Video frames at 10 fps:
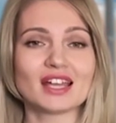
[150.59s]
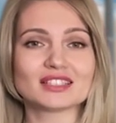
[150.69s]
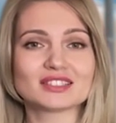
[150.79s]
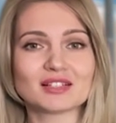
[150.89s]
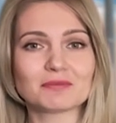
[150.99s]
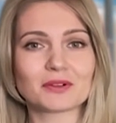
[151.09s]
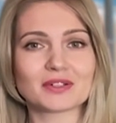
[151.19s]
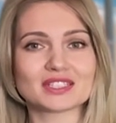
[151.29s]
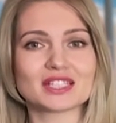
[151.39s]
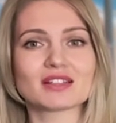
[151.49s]
A
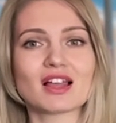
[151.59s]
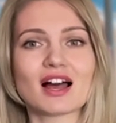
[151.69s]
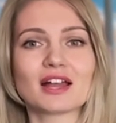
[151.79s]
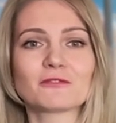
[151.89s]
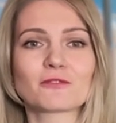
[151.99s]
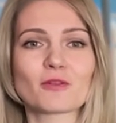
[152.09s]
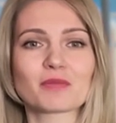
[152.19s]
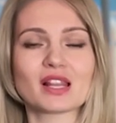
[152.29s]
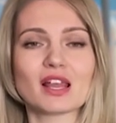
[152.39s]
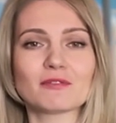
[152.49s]
temporary decline from
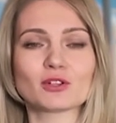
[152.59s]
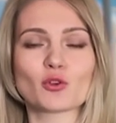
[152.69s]
the level